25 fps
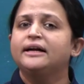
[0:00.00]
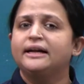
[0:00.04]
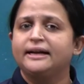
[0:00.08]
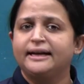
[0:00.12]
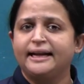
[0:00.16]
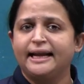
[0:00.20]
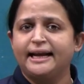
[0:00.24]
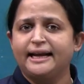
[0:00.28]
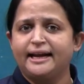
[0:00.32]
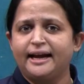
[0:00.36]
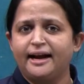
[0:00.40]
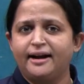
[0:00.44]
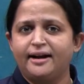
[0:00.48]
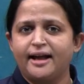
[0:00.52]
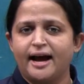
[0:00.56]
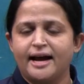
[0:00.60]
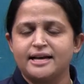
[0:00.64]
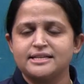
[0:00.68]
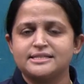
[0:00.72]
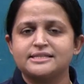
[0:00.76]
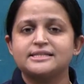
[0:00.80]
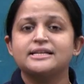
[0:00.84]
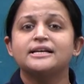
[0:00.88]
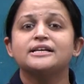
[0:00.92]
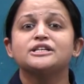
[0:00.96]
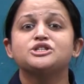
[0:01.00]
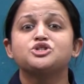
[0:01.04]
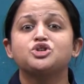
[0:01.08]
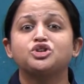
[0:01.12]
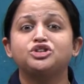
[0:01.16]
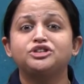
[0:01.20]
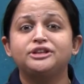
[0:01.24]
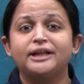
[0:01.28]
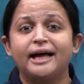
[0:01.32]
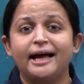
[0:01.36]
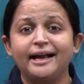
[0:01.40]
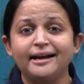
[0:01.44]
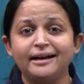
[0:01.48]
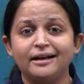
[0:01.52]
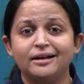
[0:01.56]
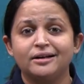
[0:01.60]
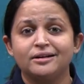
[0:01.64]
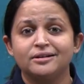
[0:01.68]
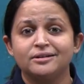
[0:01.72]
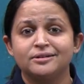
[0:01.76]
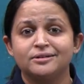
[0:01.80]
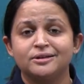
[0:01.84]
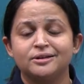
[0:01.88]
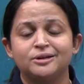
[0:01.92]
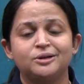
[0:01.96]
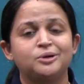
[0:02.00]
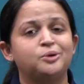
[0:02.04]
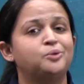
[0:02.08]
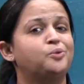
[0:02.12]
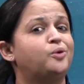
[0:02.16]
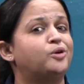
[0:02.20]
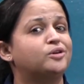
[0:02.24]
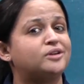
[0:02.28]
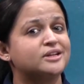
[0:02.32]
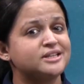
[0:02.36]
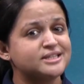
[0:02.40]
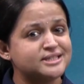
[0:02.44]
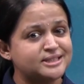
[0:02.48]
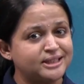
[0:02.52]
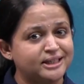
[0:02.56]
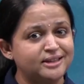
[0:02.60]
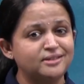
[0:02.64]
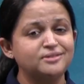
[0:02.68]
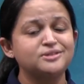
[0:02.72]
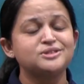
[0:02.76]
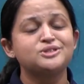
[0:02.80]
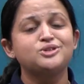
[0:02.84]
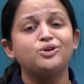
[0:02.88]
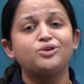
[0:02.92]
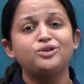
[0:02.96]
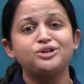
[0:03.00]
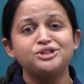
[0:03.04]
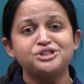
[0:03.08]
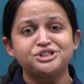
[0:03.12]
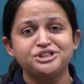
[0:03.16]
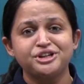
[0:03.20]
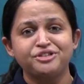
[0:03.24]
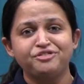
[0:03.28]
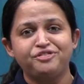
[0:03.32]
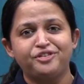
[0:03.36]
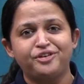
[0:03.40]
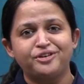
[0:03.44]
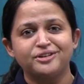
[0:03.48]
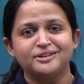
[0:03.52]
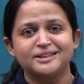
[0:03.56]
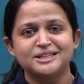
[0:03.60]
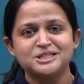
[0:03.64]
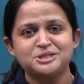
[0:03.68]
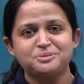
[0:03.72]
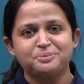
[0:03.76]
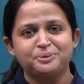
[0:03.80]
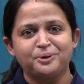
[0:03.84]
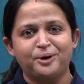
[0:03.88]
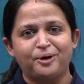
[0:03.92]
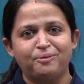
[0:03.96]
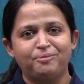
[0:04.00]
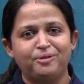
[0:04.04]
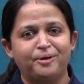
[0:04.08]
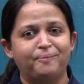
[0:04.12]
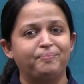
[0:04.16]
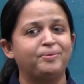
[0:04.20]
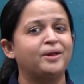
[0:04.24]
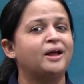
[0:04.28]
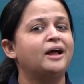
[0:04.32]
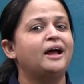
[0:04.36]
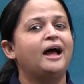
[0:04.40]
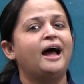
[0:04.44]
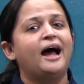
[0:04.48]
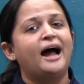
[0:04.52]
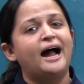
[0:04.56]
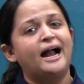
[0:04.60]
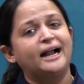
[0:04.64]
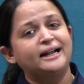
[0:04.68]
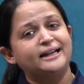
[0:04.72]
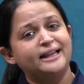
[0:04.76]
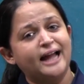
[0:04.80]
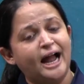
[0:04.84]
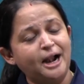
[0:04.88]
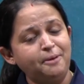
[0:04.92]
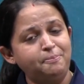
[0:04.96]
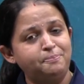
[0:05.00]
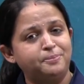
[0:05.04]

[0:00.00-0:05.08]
naked eyes. So then what is the solution for this problem? And that